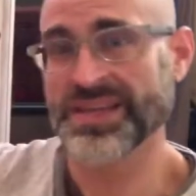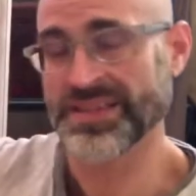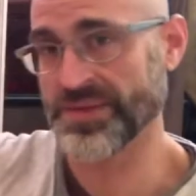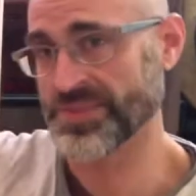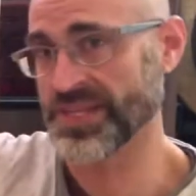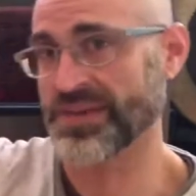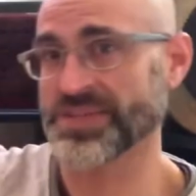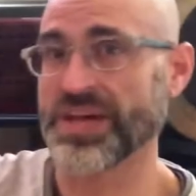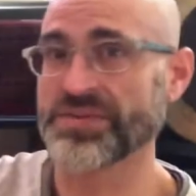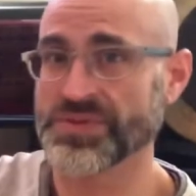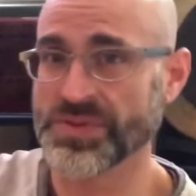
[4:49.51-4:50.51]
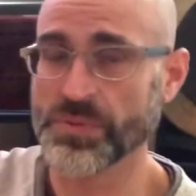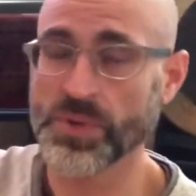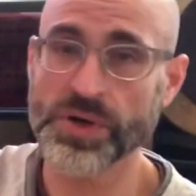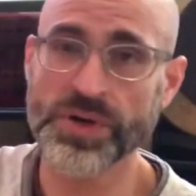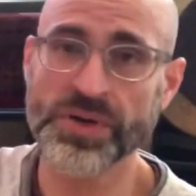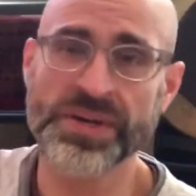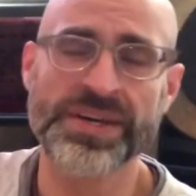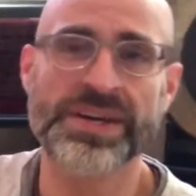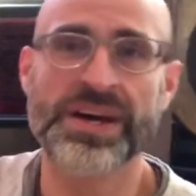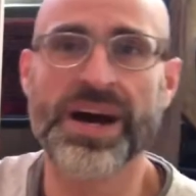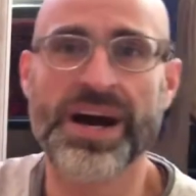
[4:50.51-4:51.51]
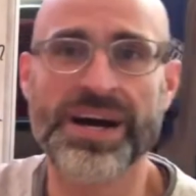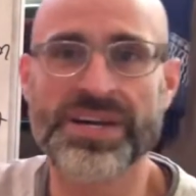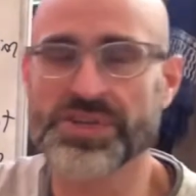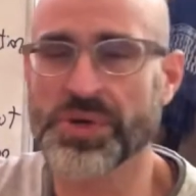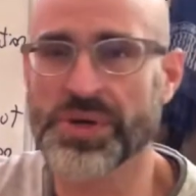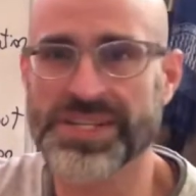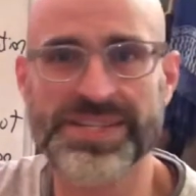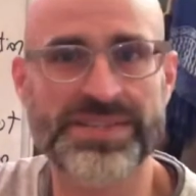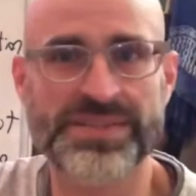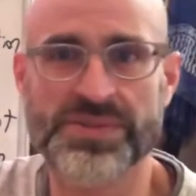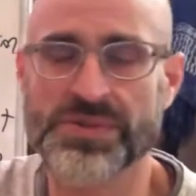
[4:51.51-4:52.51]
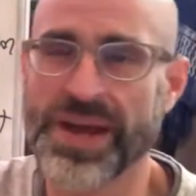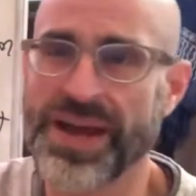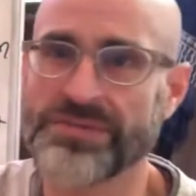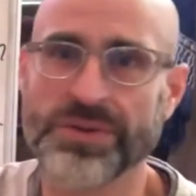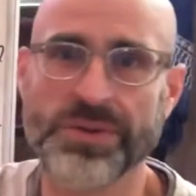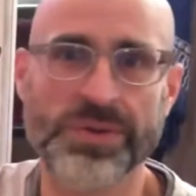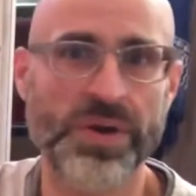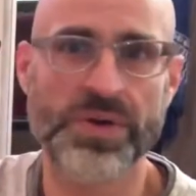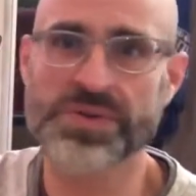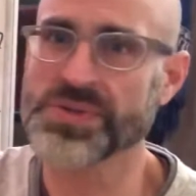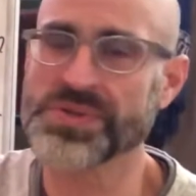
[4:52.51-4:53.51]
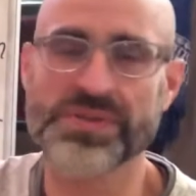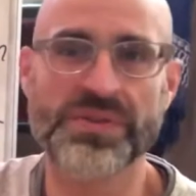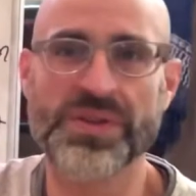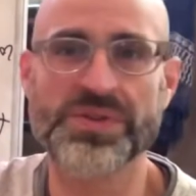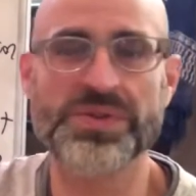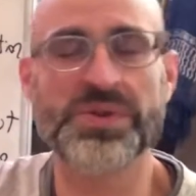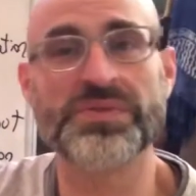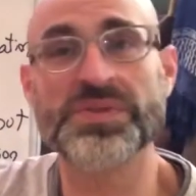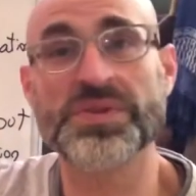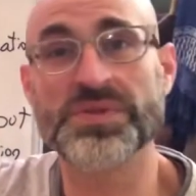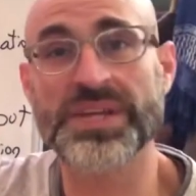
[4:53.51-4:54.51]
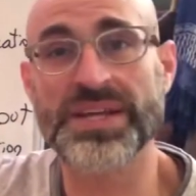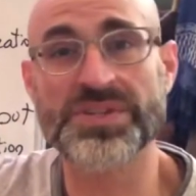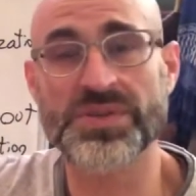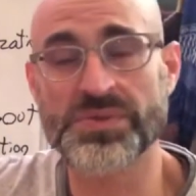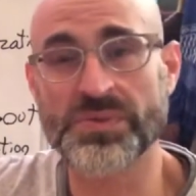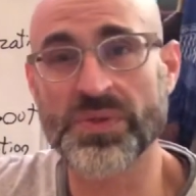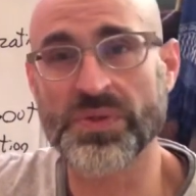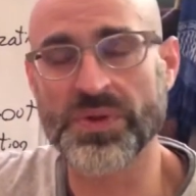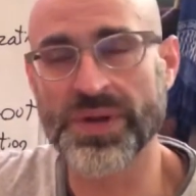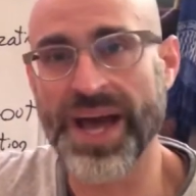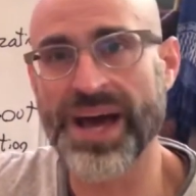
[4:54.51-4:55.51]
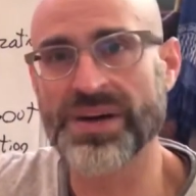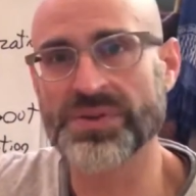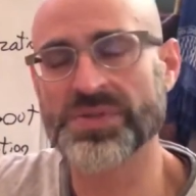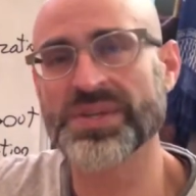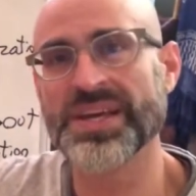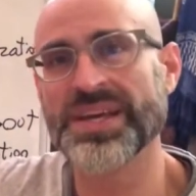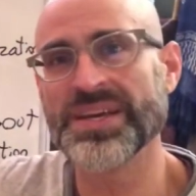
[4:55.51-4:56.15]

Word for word: themselves out into the world uh, short distance traveled, all sorts of other sort of associations with third house.